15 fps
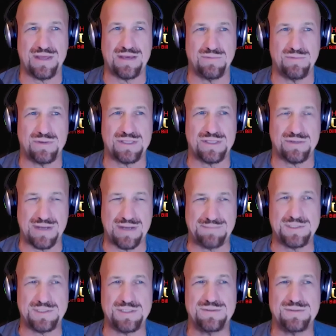what they're up
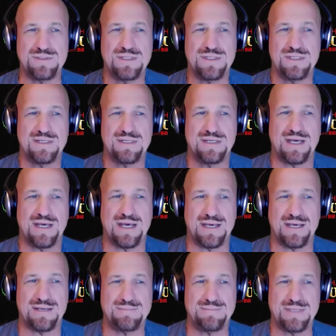to,
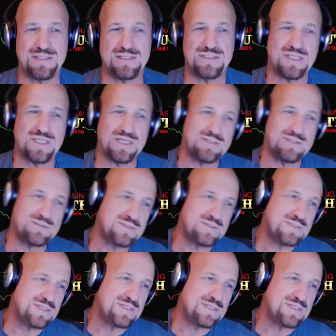and so